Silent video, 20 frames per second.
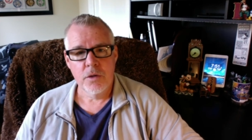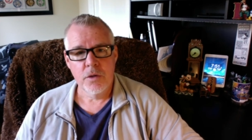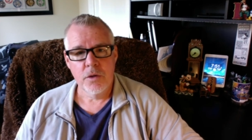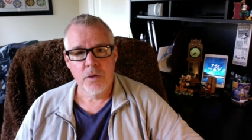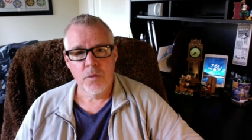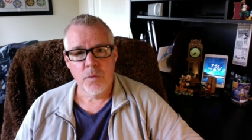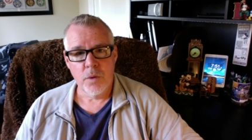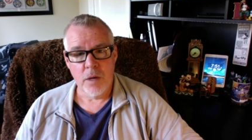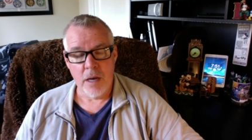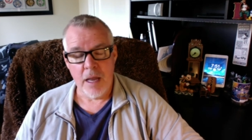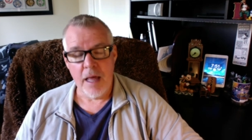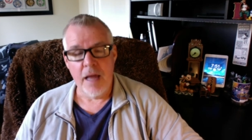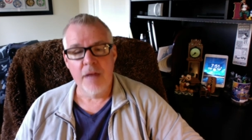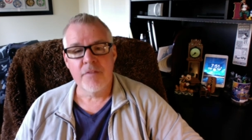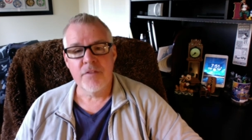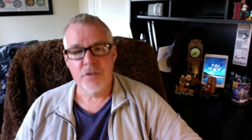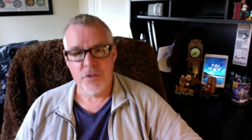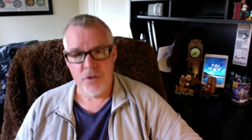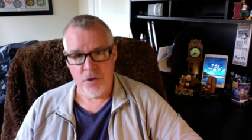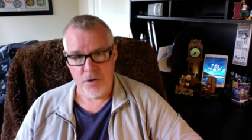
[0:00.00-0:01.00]
when life
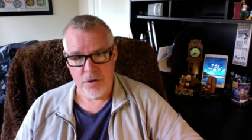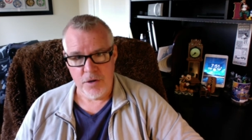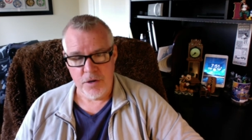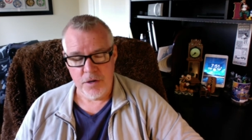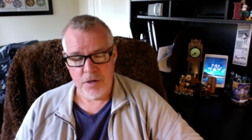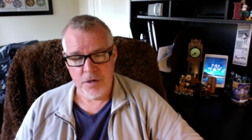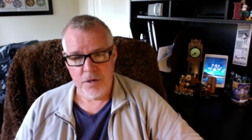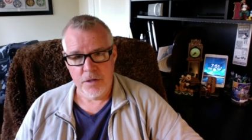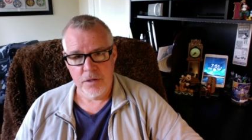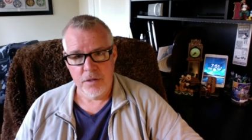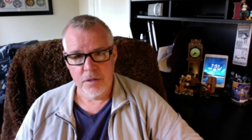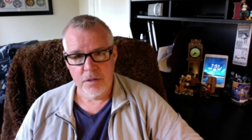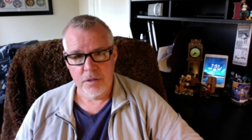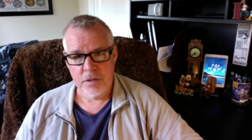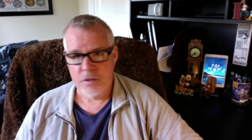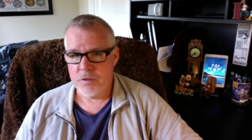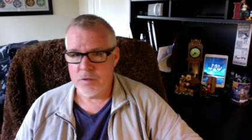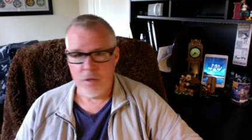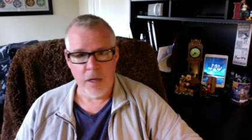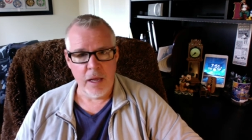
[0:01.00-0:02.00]
is hard to
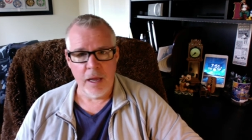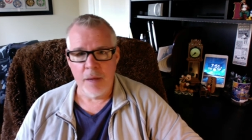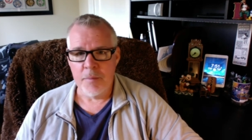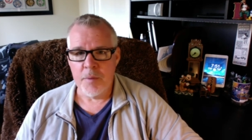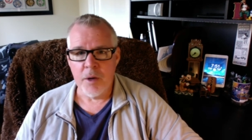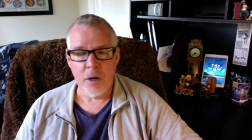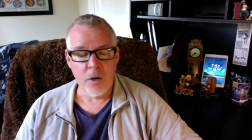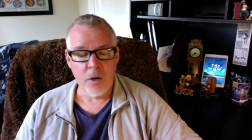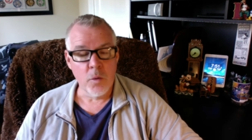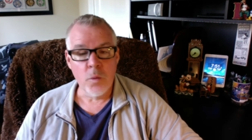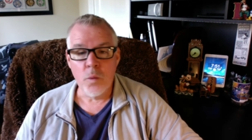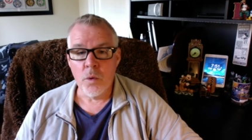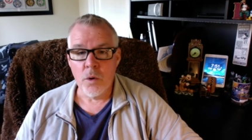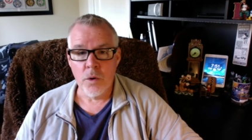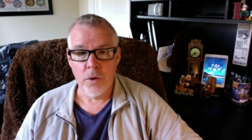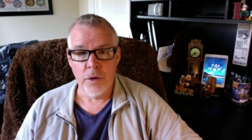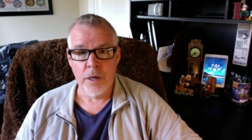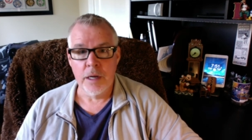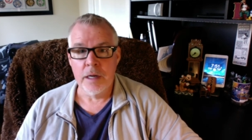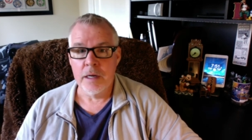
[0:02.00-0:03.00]
say, I'm not going to worry.